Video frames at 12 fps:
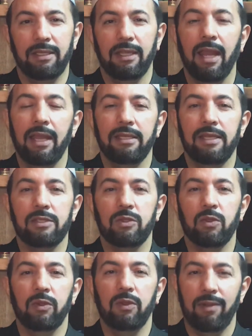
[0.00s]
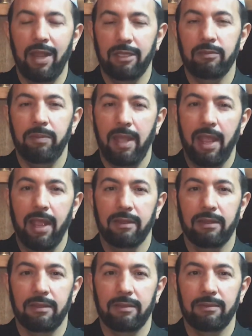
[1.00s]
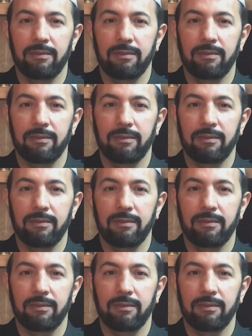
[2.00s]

Guide us to the right path.